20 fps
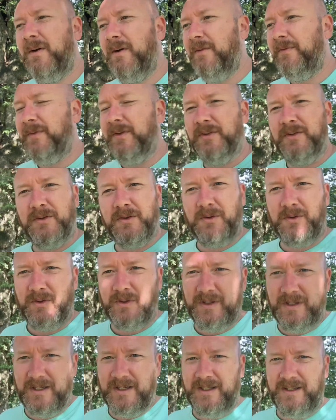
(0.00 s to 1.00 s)
of the
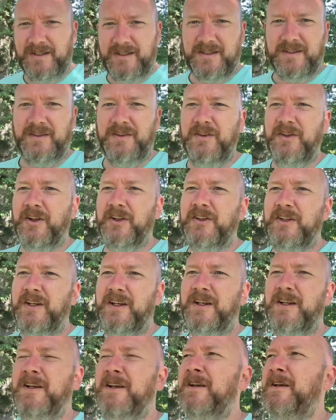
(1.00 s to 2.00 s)
sort. It is
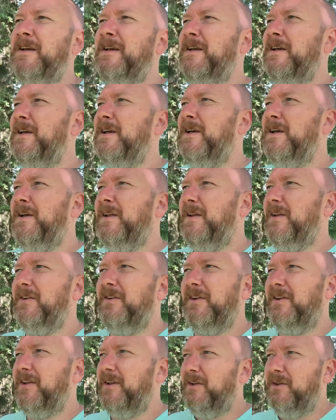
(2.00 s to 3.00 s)
nothing. There's
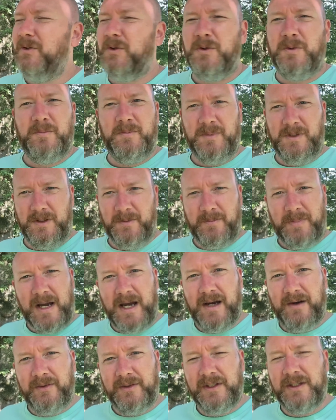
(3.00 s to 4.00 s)
nothing normal
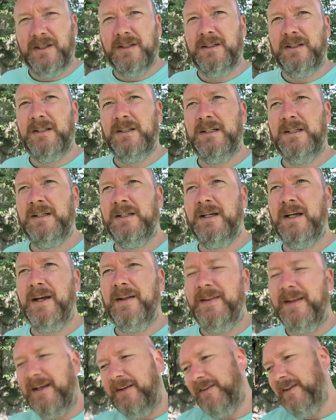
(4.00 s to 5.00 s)
about it.
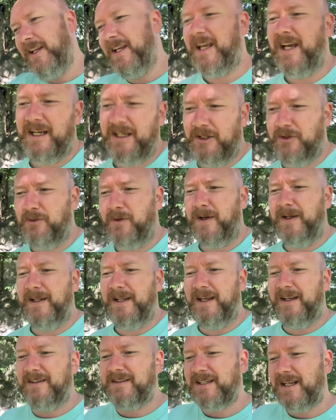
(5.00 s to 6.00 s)
And that's the gauge right
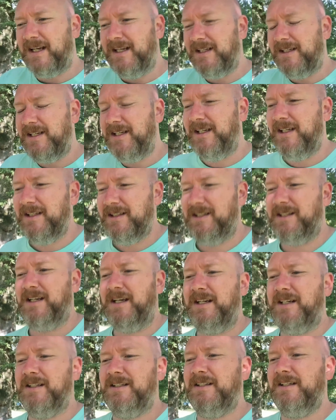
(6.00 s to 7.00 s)
there. Sanity and
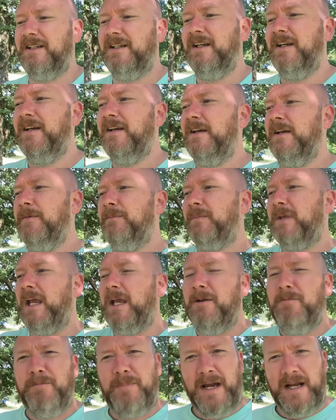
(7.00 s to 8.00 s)
sanity.
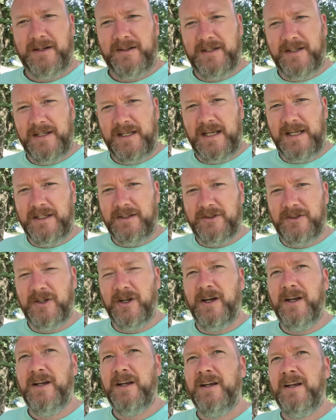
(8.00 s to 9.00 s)
Getting back to
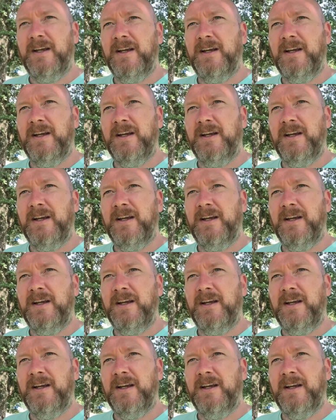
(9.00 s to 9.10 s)
nature.